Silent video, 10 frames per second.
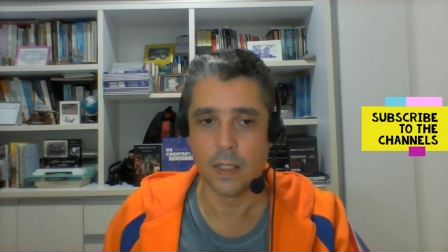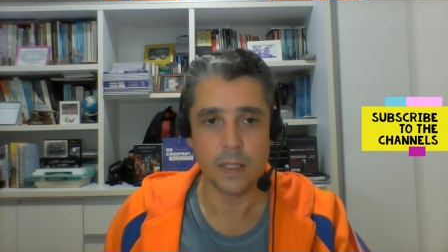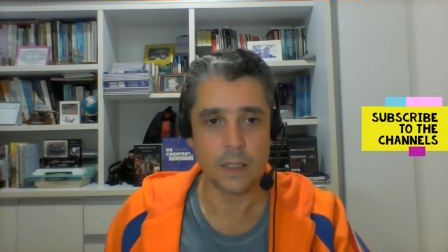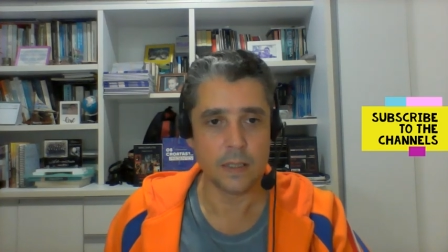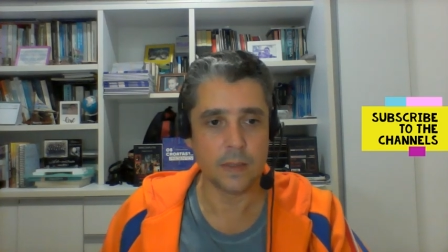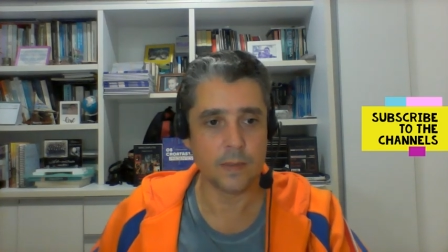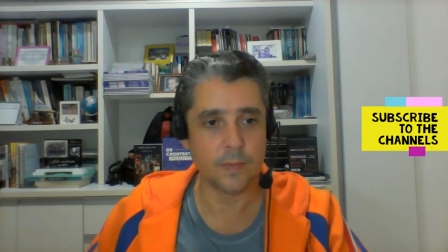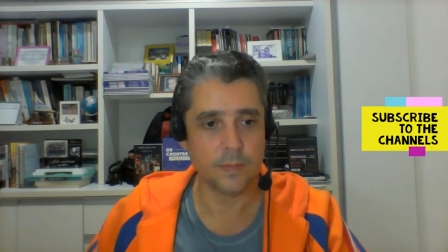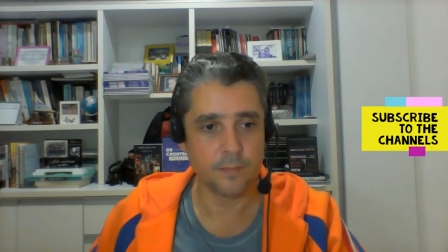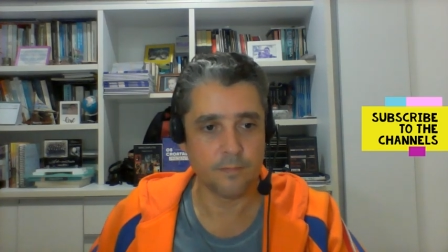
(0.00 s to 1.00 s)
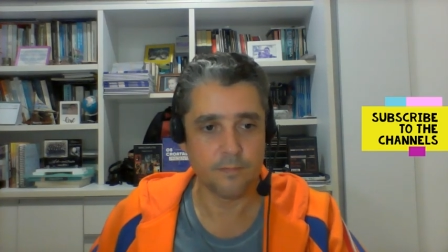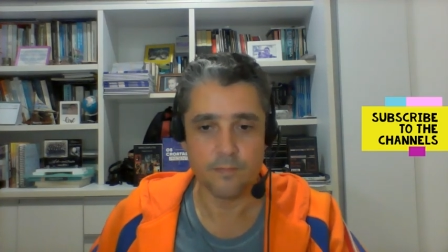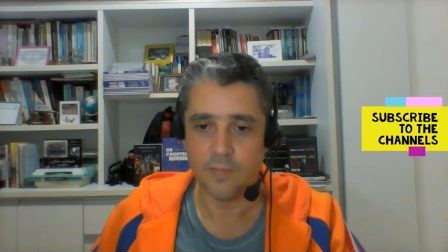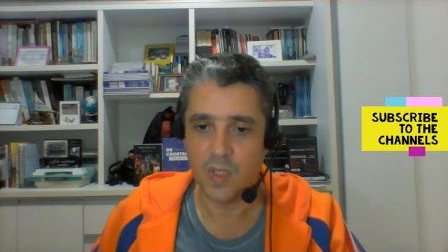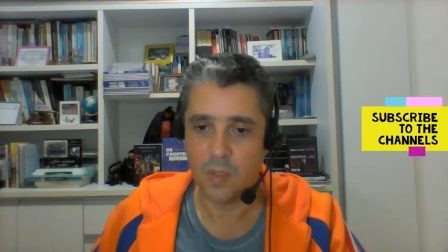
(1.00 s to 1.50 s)

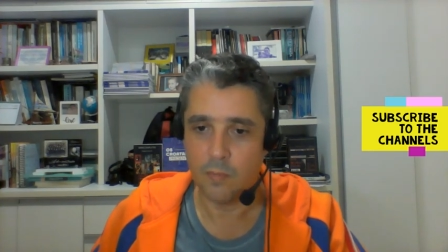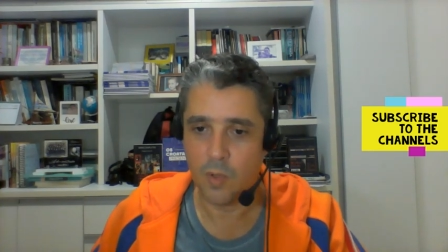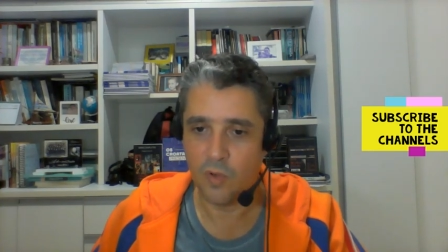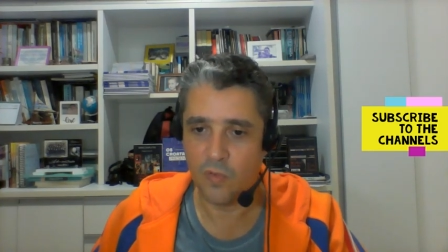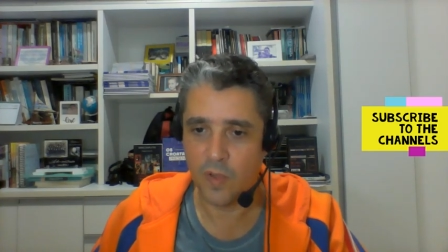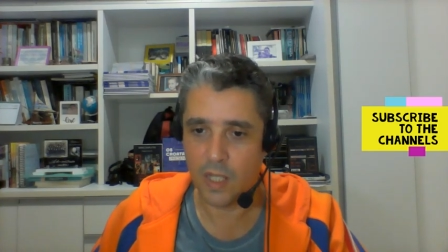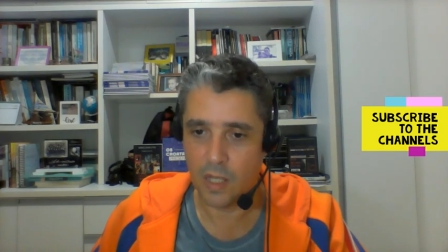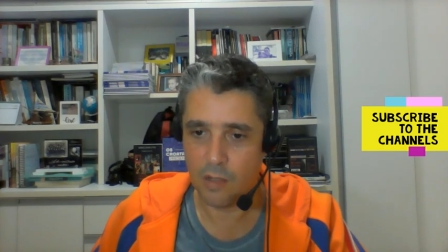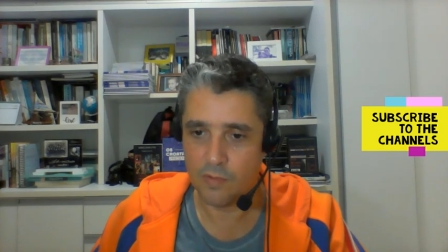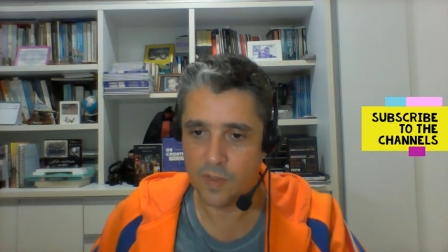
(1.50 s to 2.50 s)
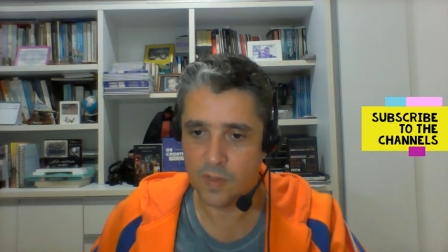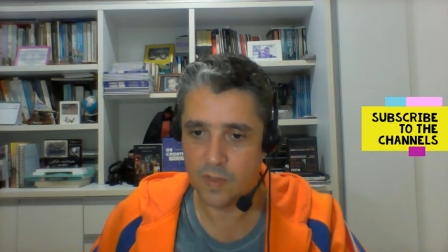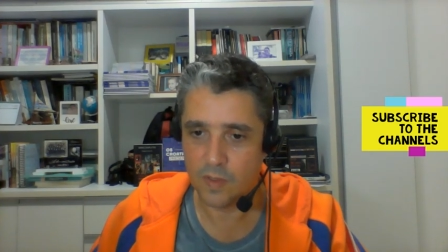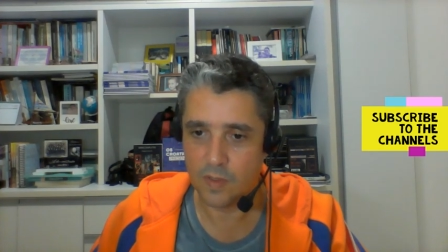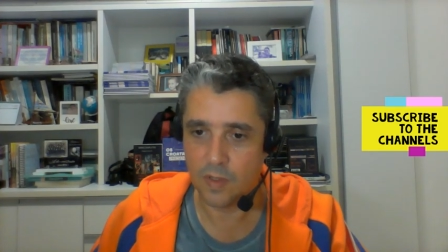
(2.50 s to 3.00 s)
Um, in both
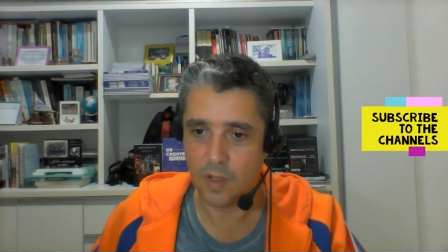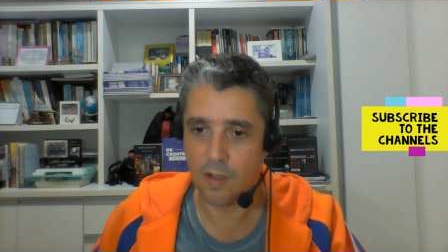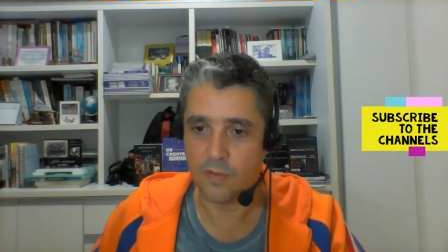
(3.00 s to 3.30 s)
accounts of